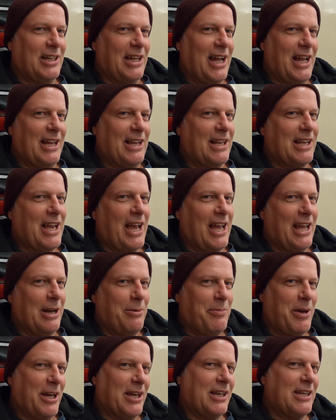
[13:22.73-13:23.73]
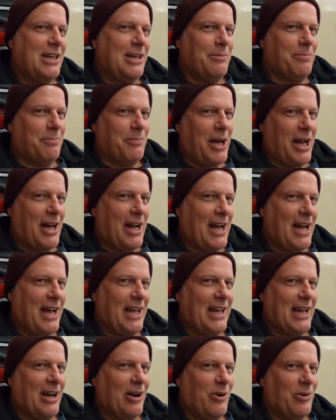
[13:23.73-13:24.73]
I kind of been keeping
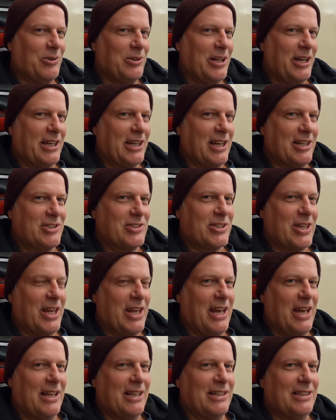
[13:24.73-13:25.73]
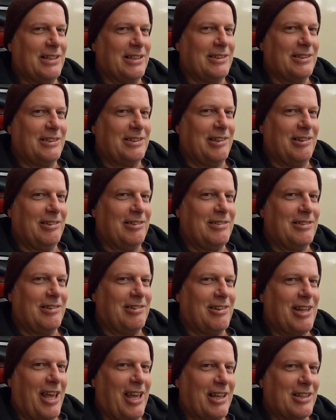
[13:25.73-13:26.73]
my eye out. Like I say,
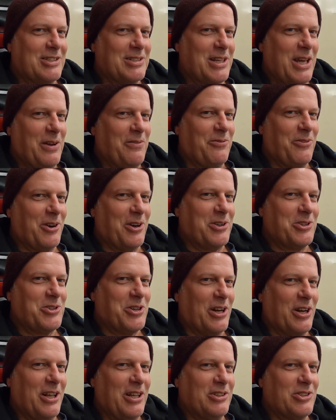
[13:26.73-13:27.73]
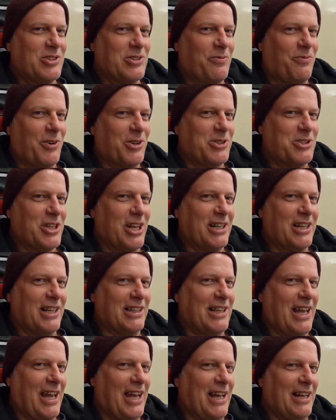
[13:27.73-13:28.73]
thanks, Dave, for
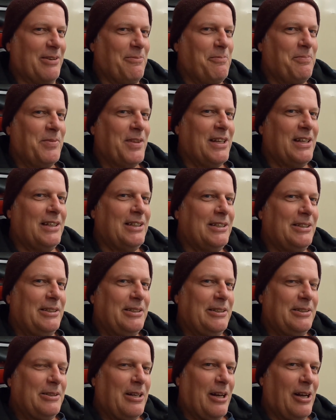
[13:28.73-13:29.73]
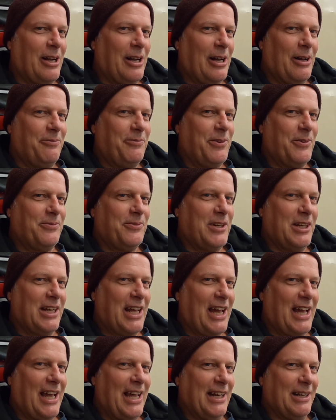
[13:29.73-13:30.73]
sending that
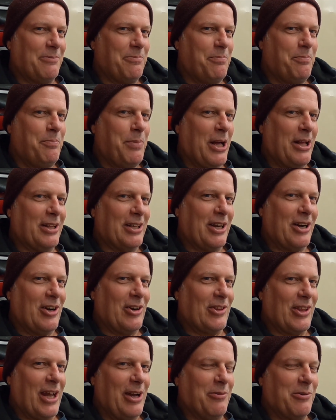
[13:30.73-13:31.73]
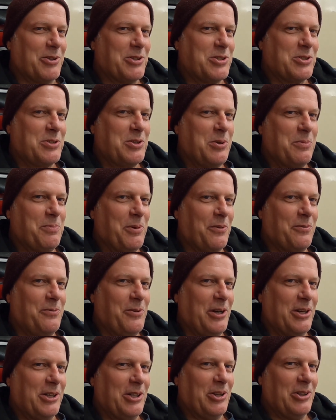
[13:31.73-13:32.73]
59 Bel Air. That was super
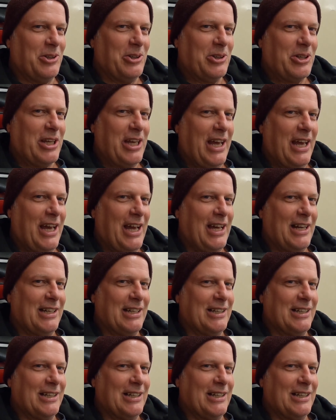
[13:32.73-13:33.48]
fun to look at.